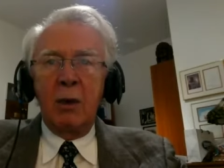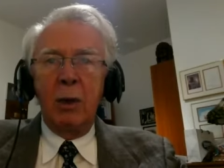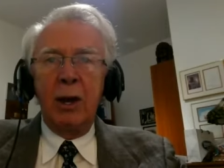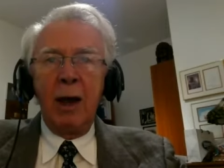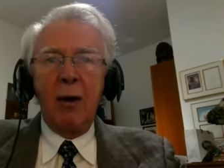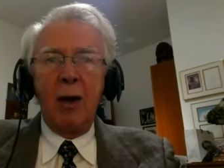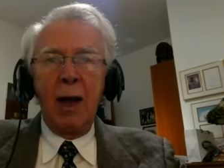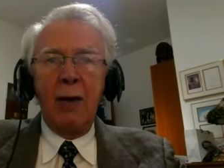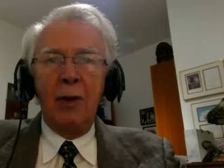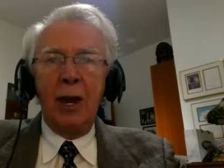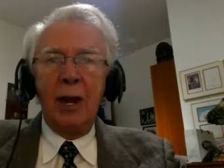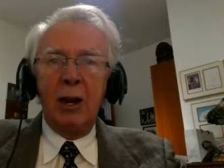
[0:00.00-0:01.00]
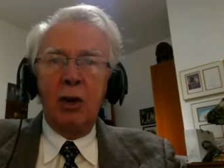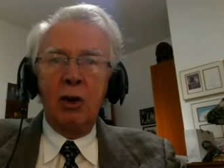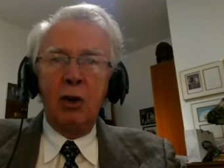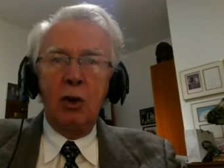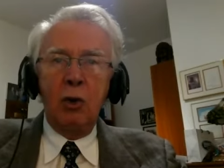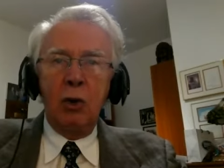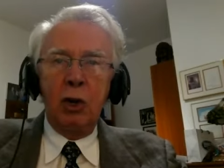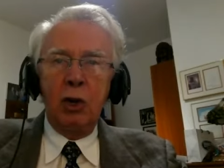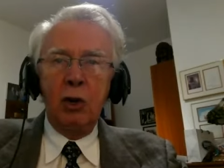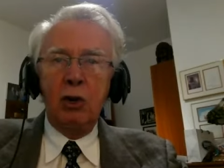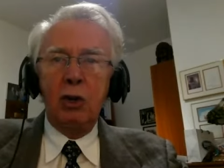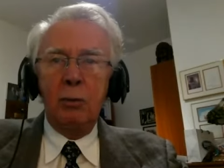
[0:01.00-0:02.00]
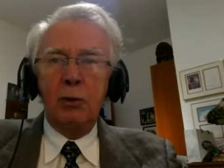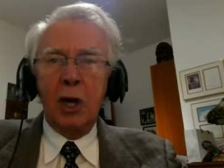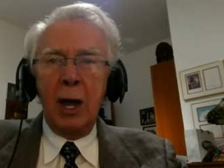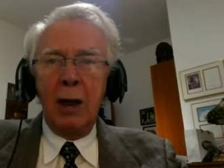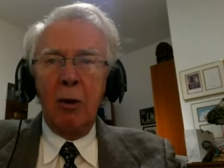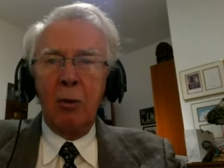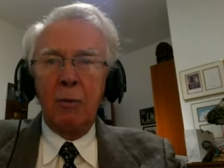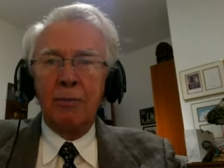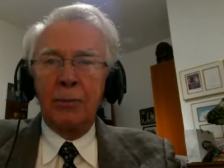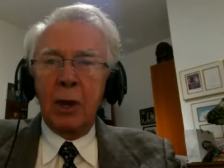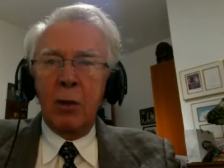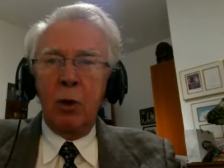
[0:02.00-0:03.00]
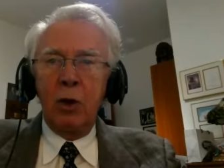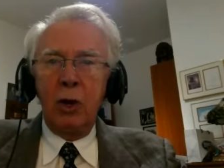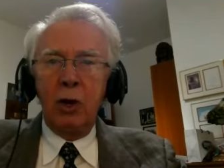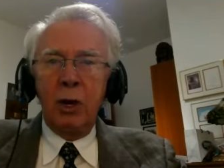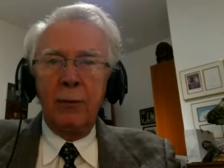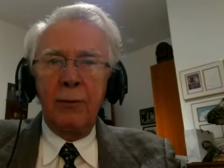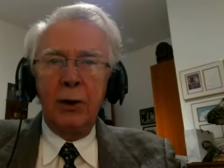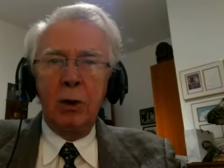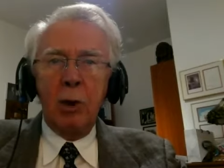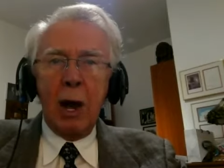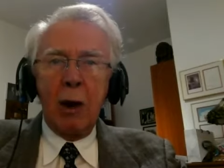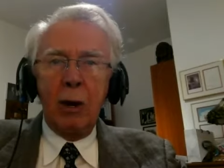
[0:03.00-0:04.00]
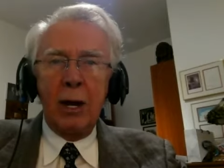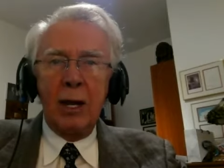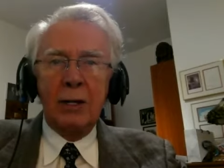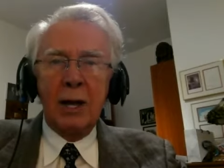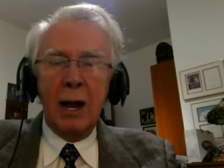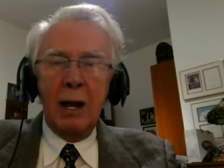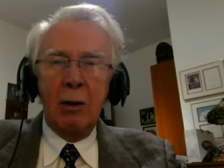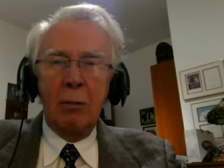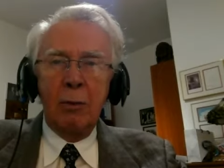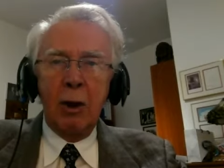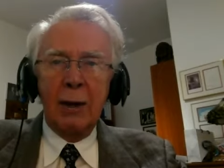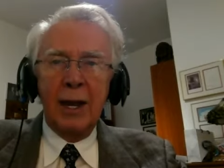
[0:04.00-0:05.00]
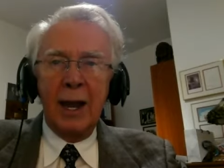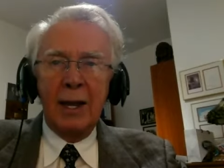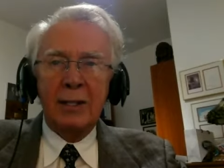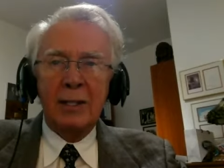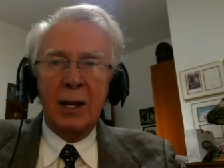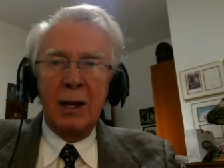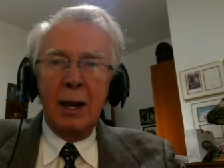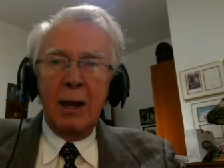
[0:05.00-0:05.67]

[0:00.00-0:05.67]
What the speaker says: We now have a new YouTube channel where you can view our entire broadcast.